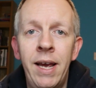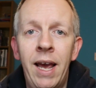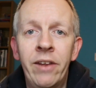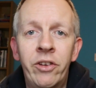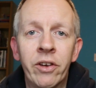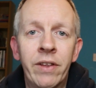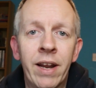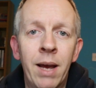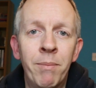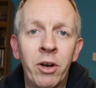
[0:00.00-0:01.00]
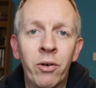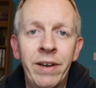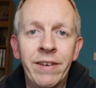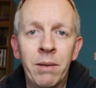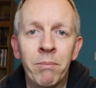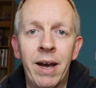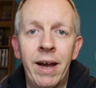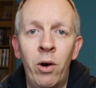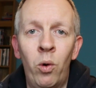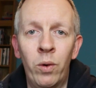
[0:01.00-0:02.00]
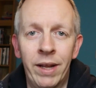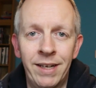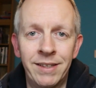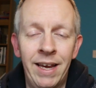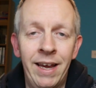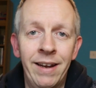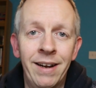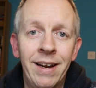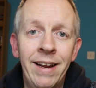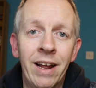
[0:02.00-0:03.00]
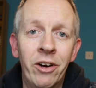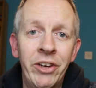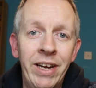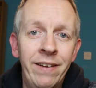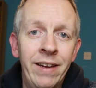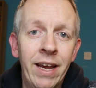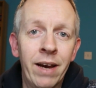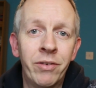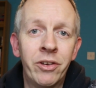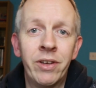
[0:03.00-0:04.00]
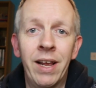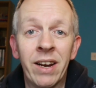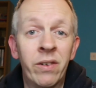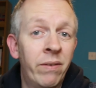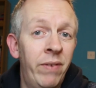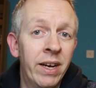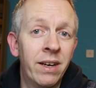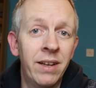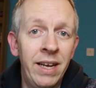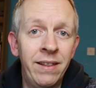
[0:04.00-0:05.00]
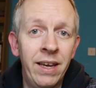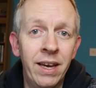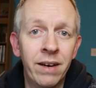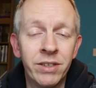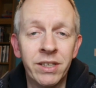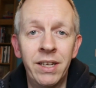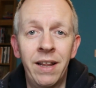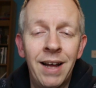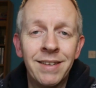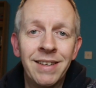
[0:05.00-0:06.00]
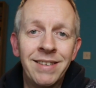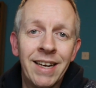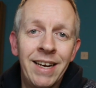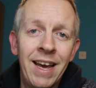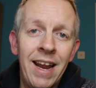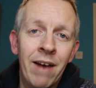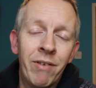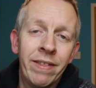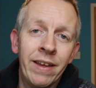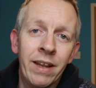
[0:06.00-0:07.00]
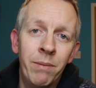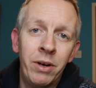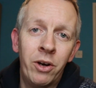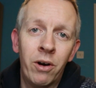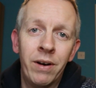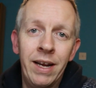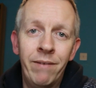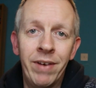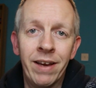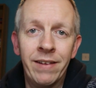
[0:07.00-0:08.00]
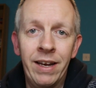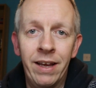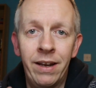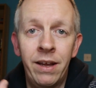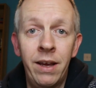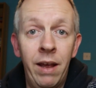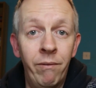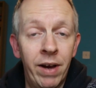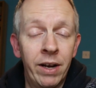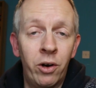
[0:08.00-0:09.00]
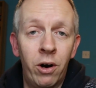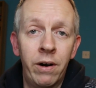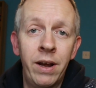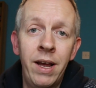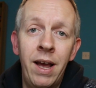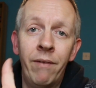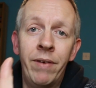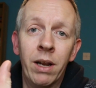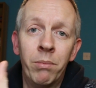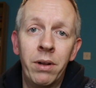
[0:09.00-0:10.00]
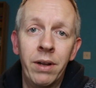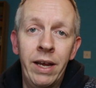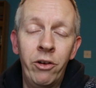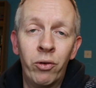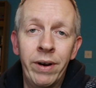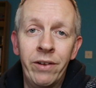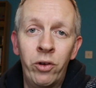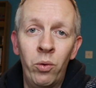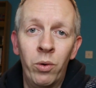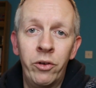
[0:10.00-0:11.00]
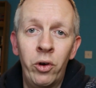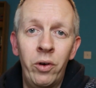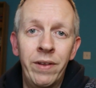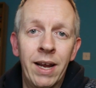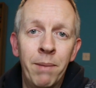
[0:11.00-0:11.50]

it's just that I'm increasing my holdings in clean energy ETFs, electric vehicle ETFs, and since I can get everything that I'm currently investing in Vanguard available in Trading 212, then